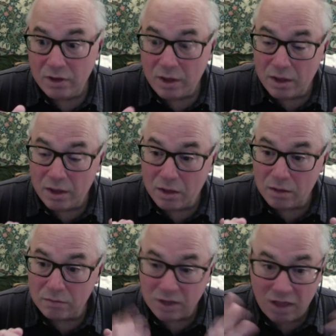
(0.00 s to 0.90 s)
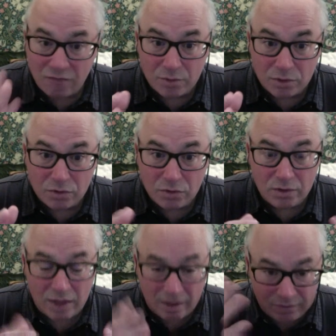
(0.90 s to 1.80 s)
uh, the government could
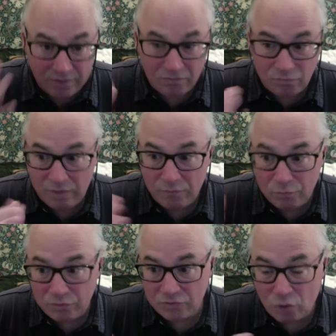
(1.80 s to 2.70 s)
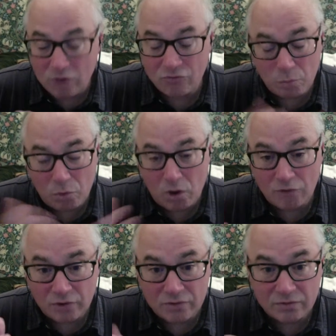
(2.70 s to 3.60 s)
have inf infrastructure
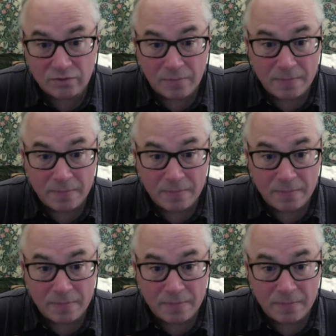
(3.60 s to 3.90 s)
projects